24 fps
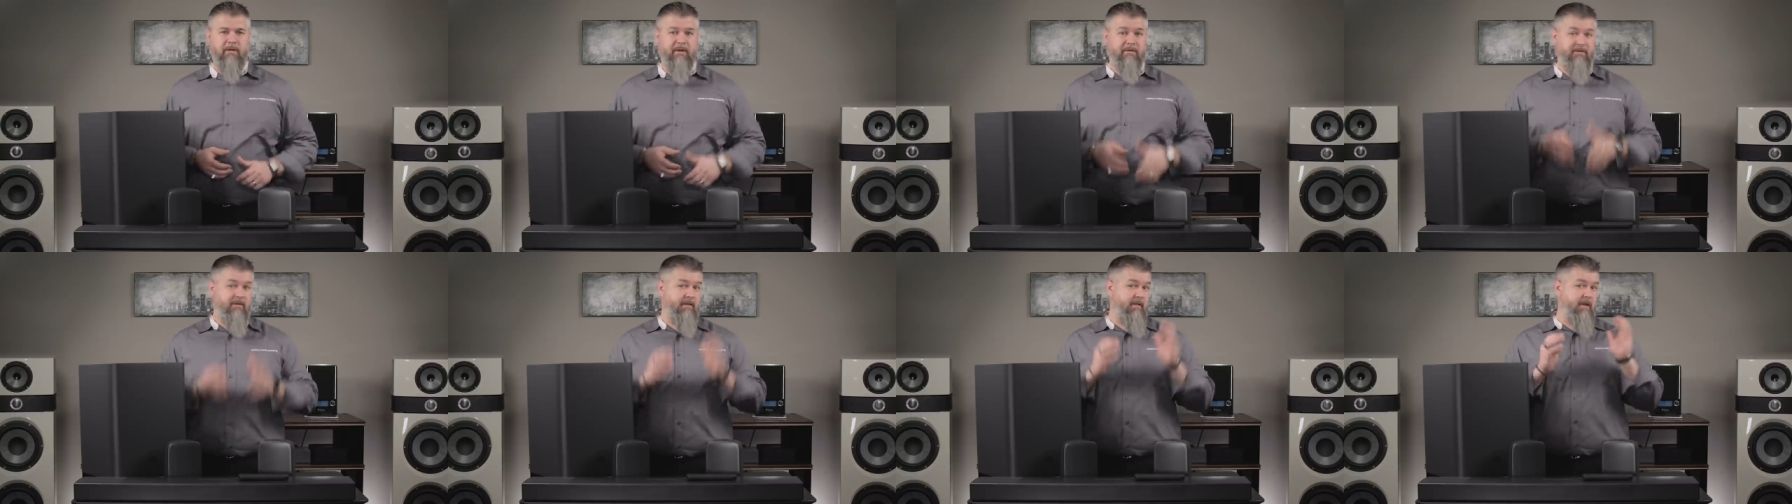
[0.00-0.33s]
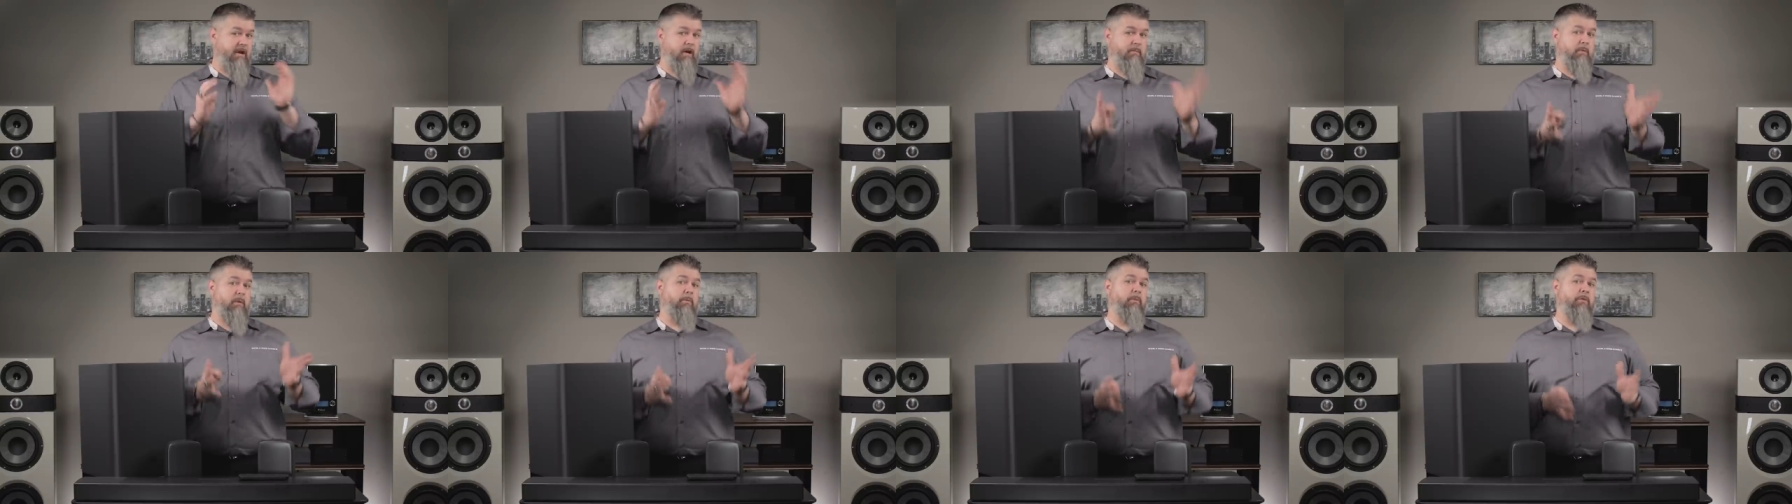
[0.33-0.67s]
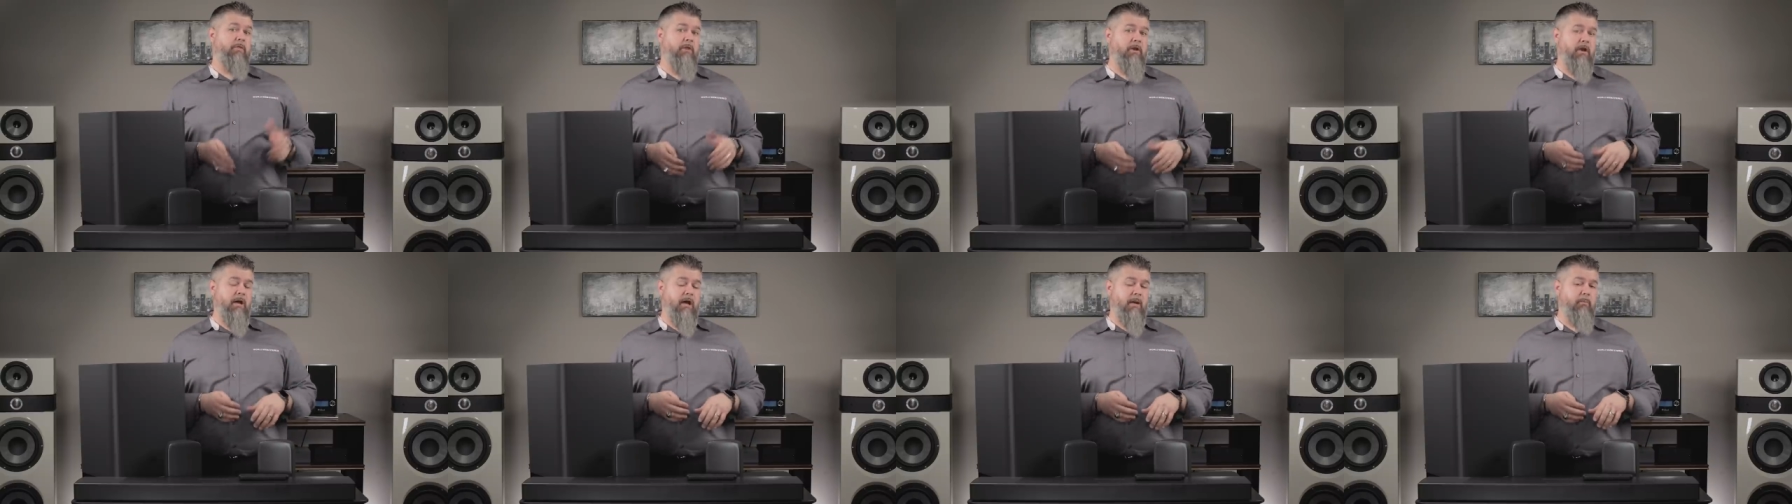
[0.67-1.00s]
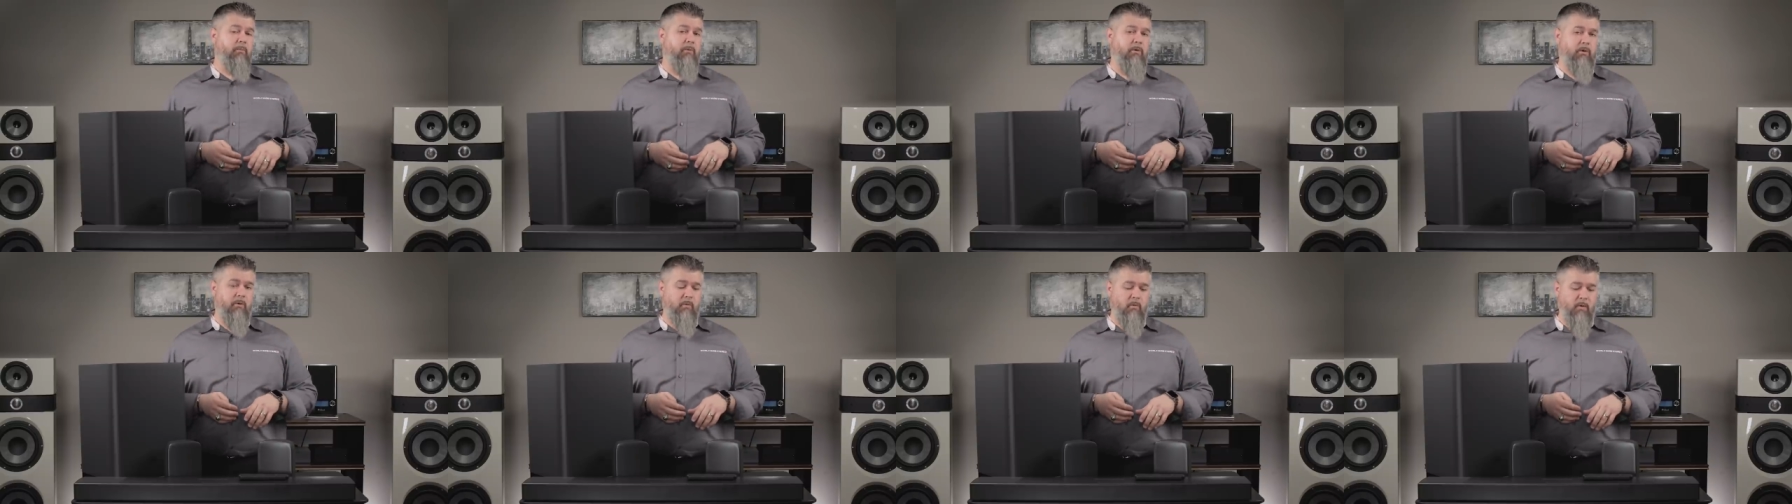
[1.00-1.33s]
That's how they come up with the
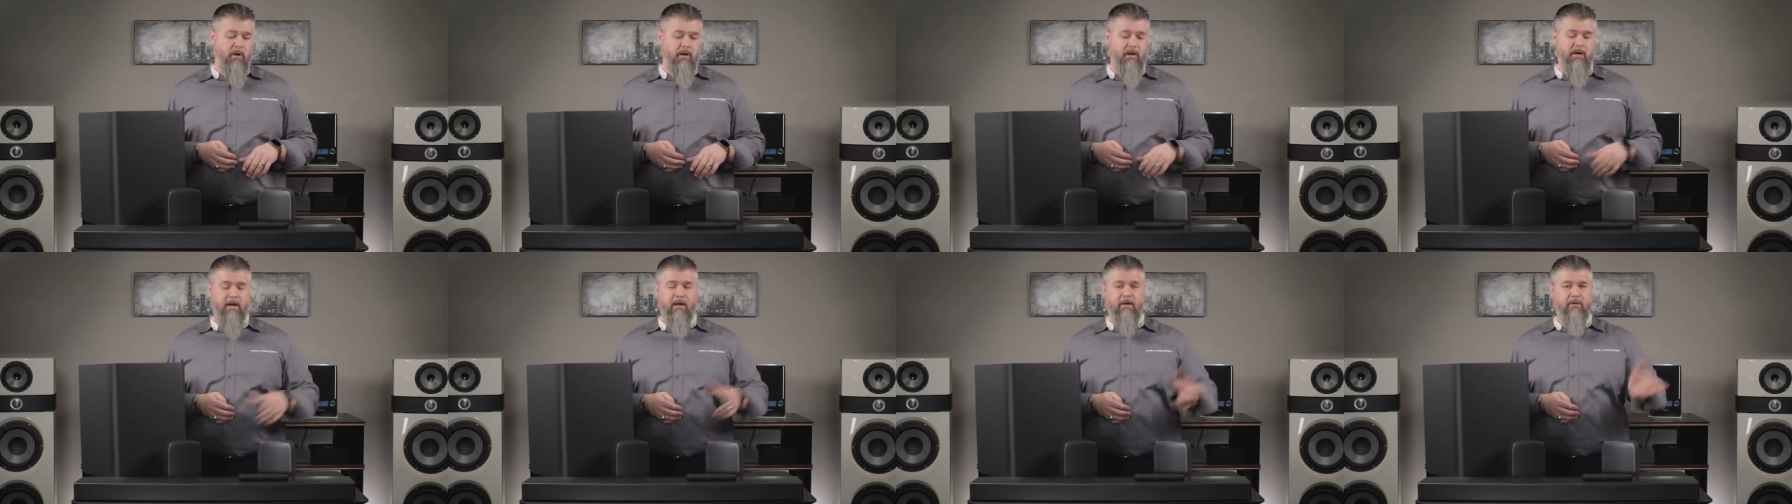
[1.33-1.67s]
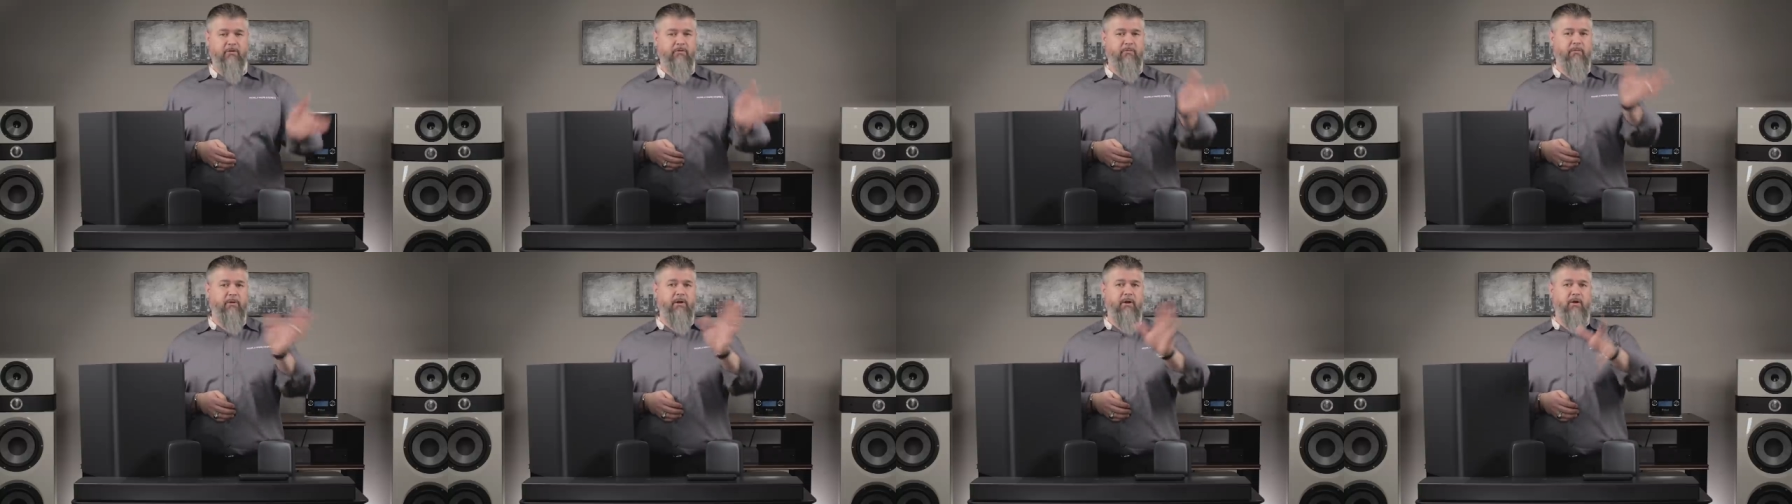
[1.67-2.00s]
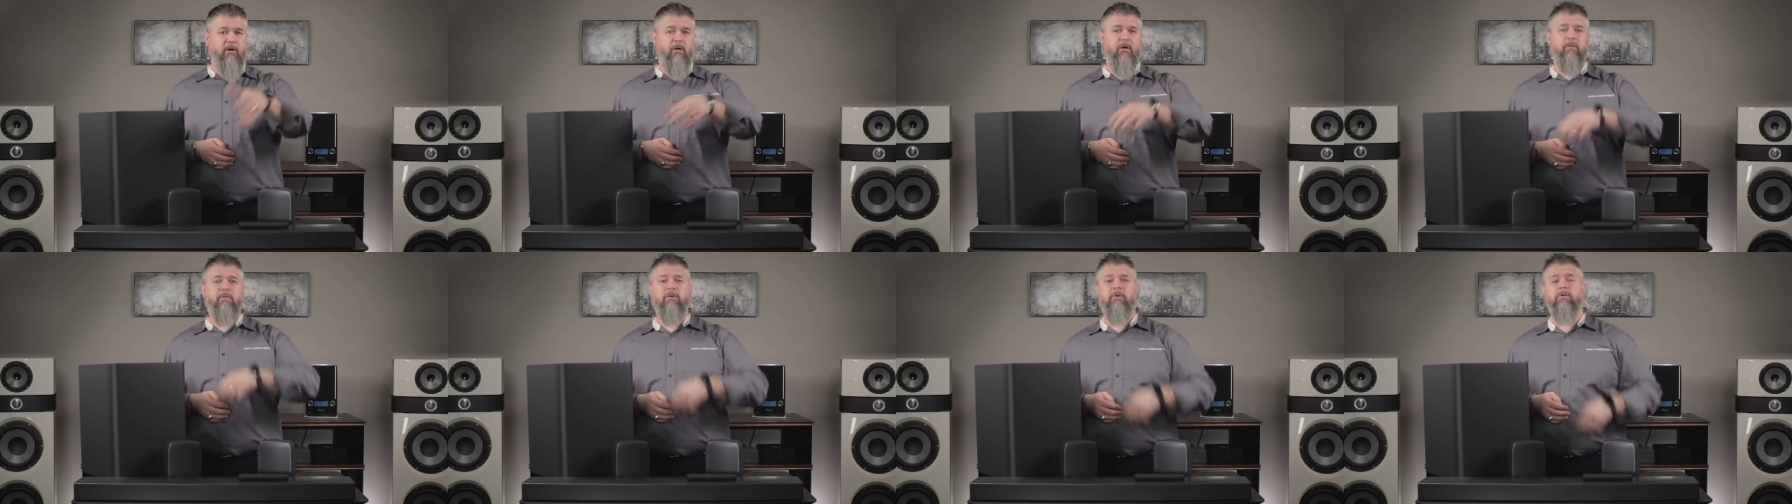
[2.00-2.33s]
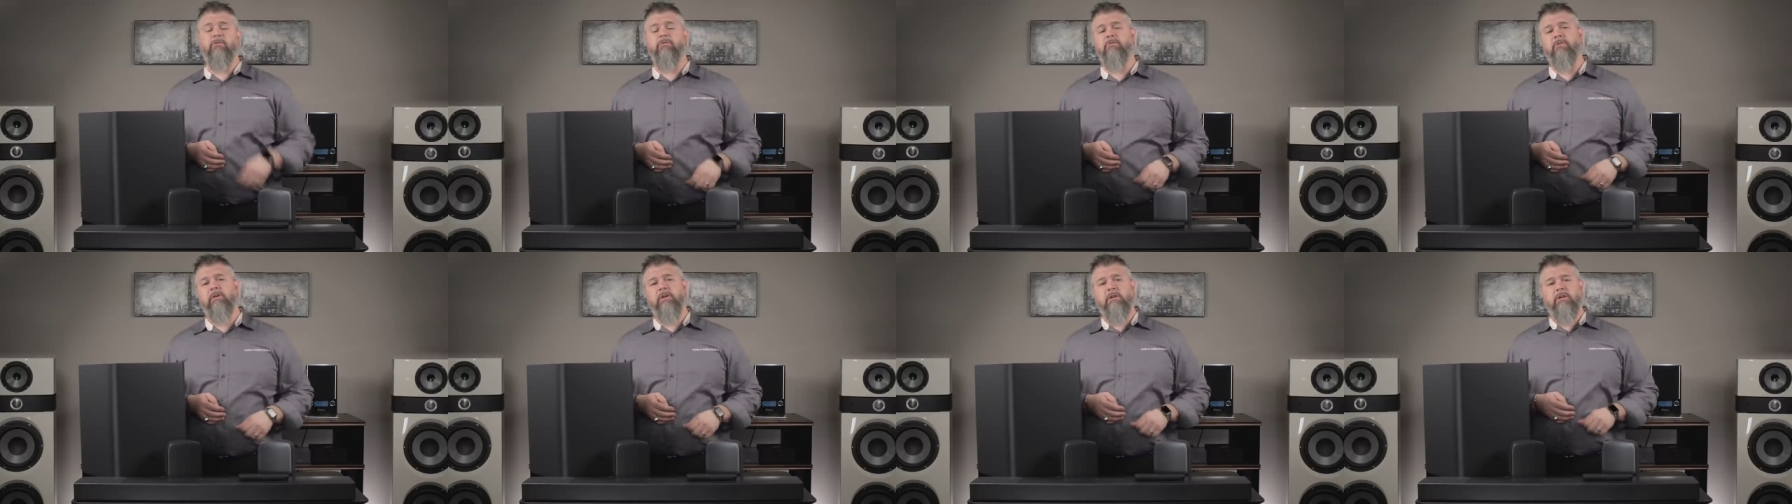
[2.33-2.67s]
9.1 and I'll explain all
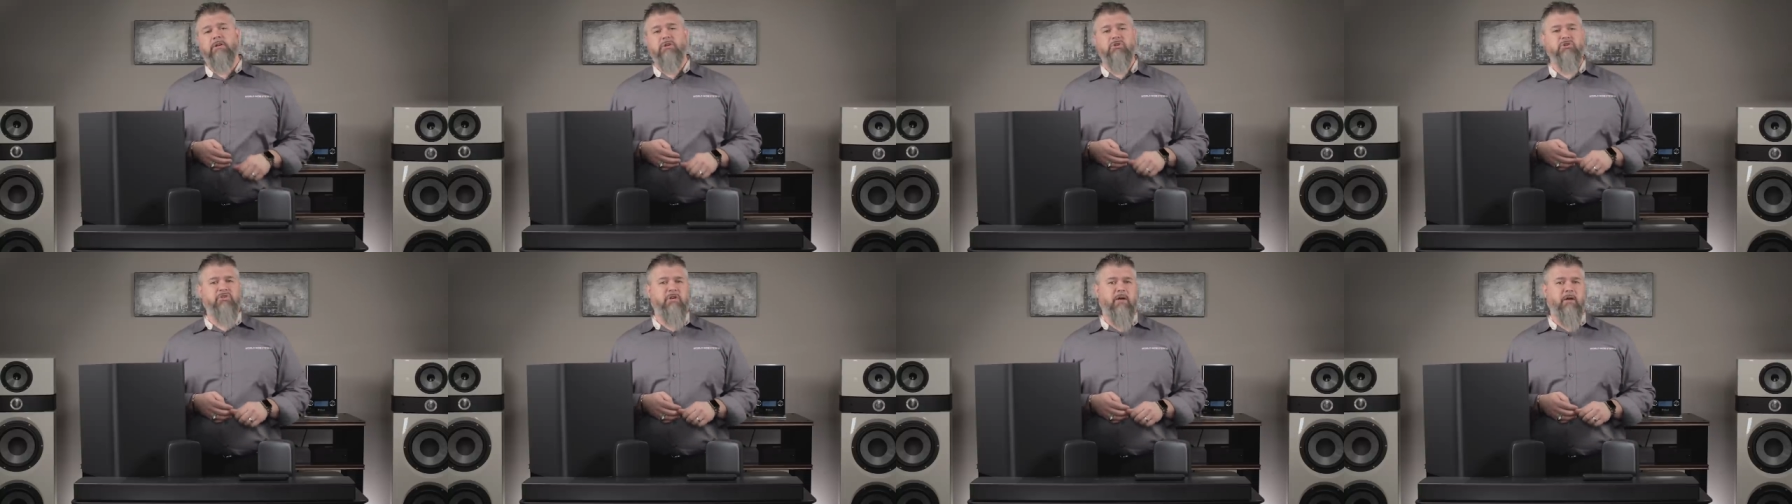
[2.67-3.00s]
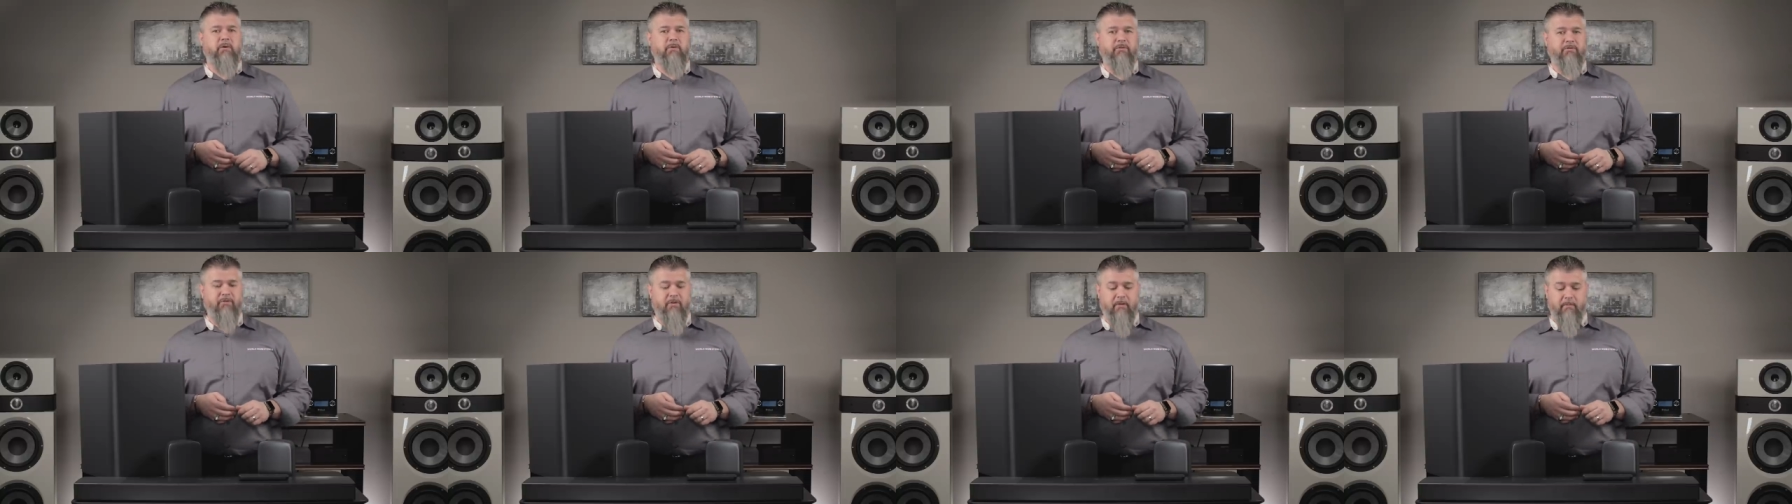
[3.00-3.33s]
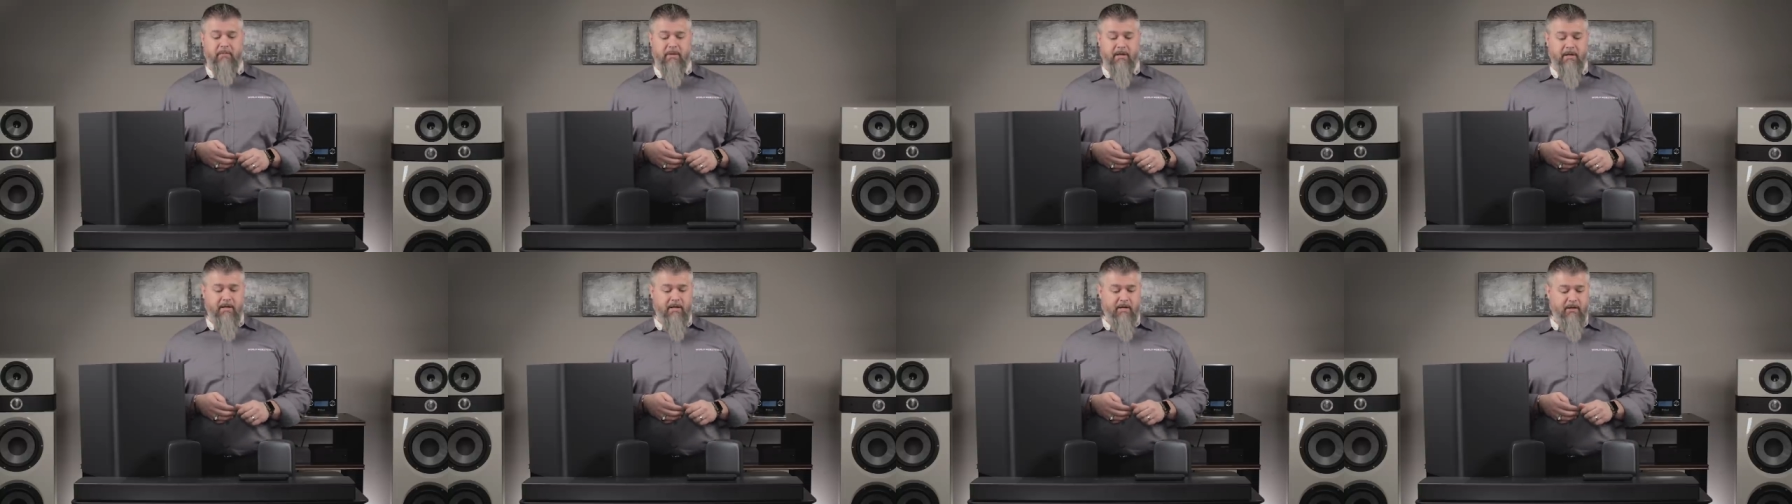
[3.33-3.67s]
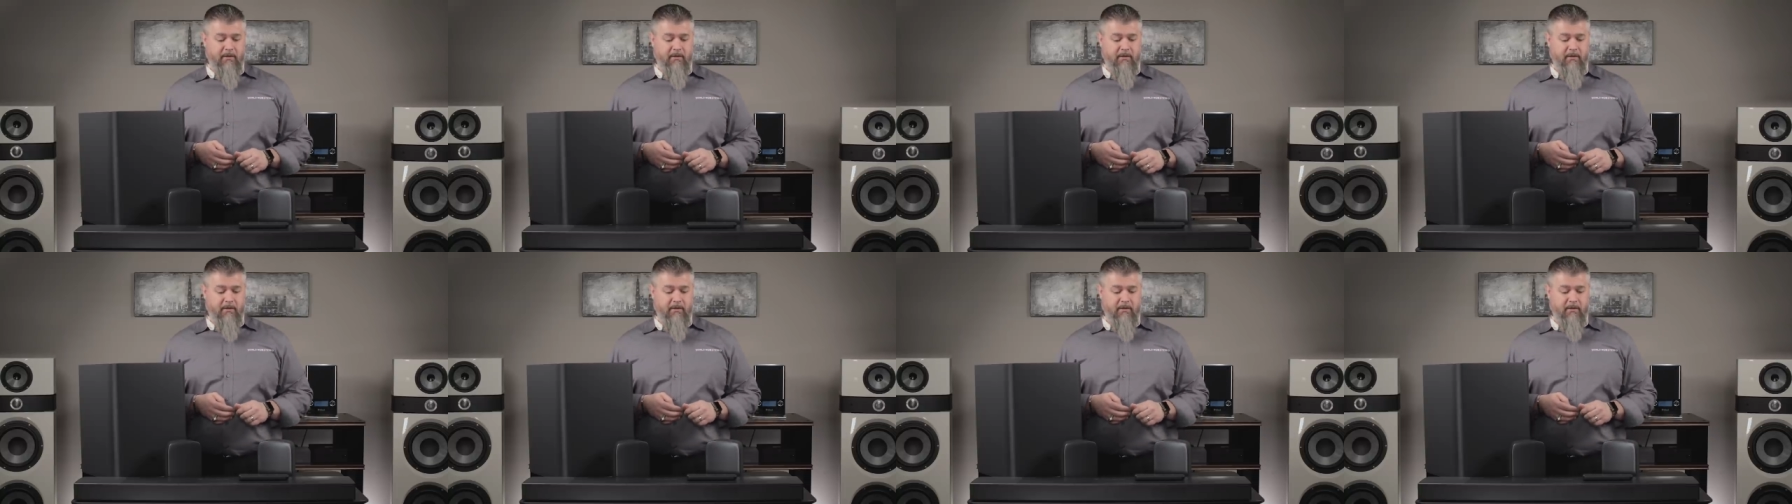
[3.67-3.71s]
those channels in a minute